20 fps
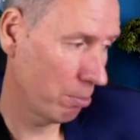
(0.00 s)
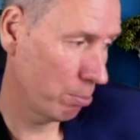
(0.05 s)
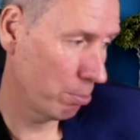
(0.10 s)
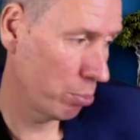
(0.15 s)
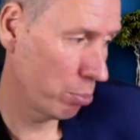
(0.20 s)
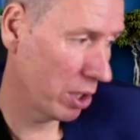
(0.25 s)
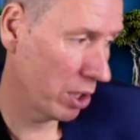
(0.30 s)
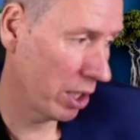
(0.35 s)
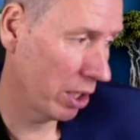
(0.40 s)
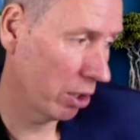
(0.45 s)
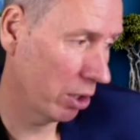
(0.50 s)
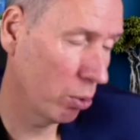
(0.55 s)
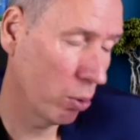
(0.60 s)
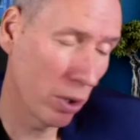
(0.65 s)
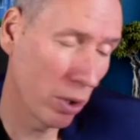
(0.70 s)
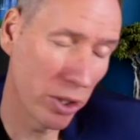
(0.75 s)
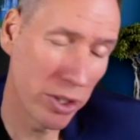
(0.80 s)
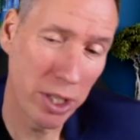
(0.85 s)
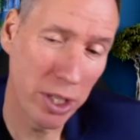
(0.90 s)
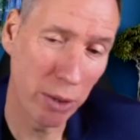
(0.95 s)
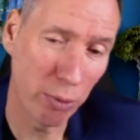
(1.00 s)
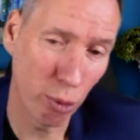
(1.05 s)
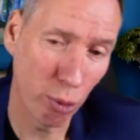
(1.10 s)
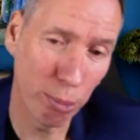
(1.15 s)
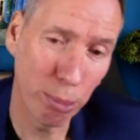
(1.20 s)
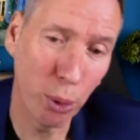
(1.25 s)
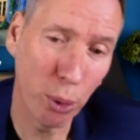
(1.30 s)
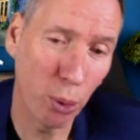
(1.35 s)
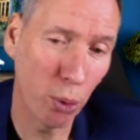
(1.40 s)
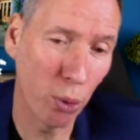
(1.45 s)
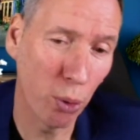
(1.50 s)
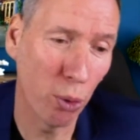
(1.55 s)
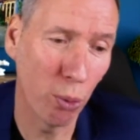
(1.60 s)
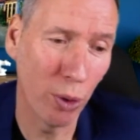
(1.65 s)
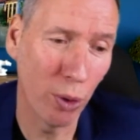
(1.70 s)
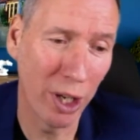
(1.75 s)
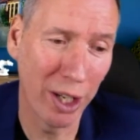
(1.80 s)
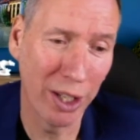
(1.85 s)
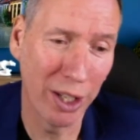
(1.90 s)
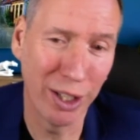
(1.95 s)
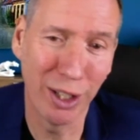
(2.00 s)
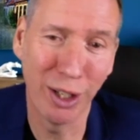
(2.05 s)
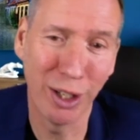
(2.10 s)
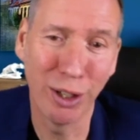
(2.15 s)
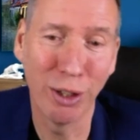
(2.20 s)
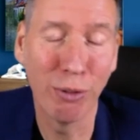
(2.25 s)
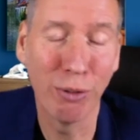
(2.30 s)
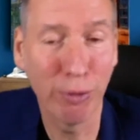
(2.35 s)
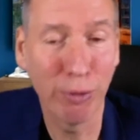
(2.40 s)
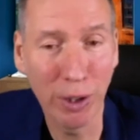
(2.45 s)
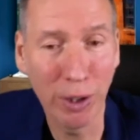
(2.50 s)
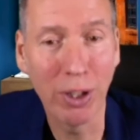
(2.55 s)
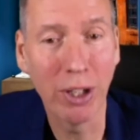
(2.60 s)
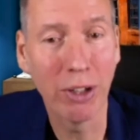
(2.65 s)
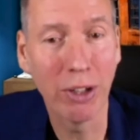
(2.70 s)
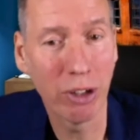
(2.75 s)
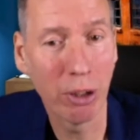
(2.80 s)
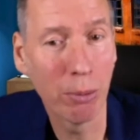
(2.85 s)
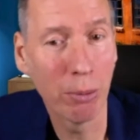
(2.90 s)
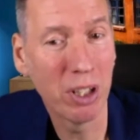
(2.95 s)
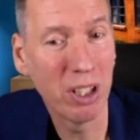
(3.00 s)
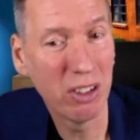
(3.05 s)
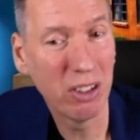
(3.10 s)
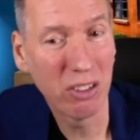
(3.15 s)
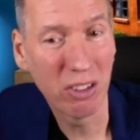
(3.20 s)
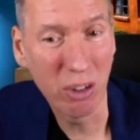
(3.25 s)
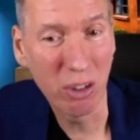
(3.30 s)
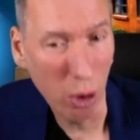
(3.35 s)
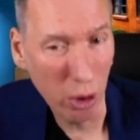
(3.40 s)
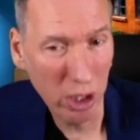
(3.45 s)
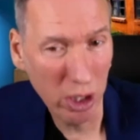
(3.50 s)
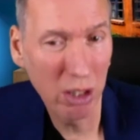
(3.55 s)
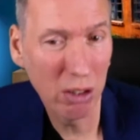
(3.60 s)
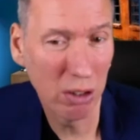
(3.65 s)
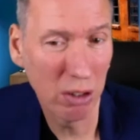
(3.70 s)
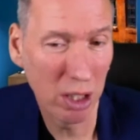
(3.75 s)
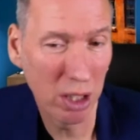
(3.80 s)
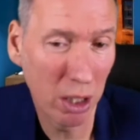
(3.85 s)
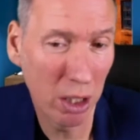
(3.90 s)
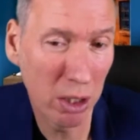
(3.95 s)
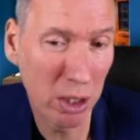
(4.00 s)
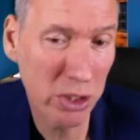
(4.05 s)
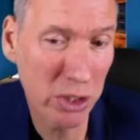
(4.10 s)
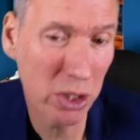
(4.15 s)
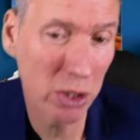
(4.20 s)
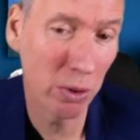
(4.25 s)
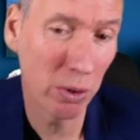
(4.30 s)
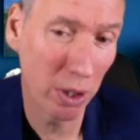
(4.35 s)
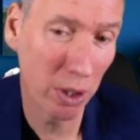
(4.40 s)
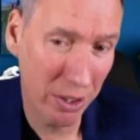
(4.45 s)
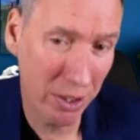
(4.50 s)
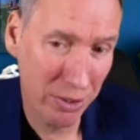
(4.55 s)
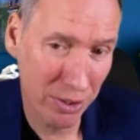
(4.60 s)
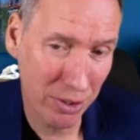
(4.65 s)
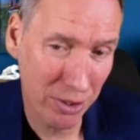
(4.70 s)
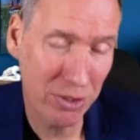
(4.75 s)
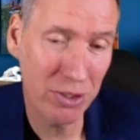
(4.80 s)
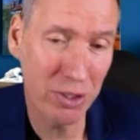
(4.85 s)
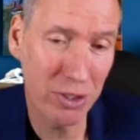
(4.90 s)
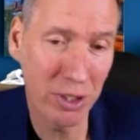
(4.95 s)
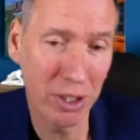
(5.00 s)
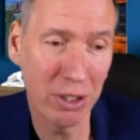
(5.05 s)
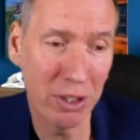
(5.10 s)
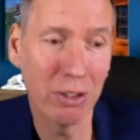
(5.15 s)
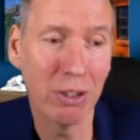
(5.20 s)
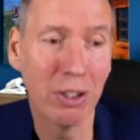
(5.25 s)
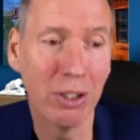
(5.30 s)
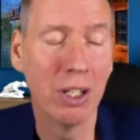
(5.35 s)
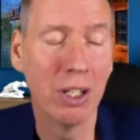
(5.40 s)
brilliant quality of rapport where you know you feel that somebody's got you and heard you and listened to you.